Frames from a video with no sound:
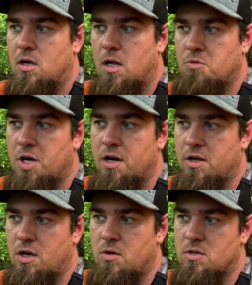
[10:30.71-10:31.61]
I'm trying to
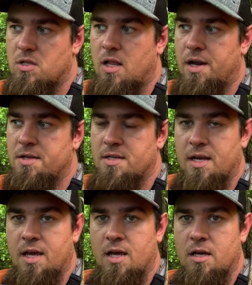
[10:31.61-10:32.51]
go as light as I
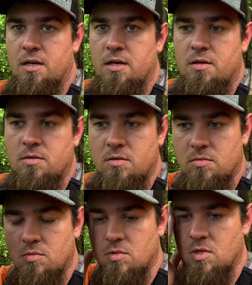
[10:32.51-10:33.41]
can and
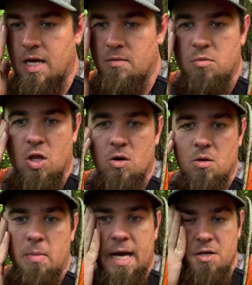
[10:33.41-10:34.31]
not blow the
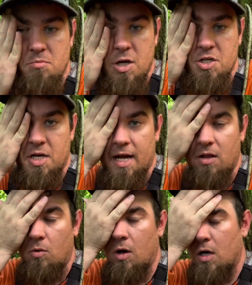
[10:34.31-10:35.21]
budget out of
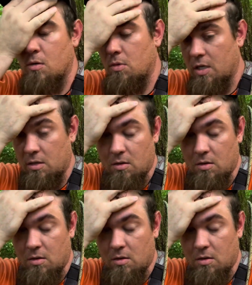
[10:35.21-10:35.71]
the water, but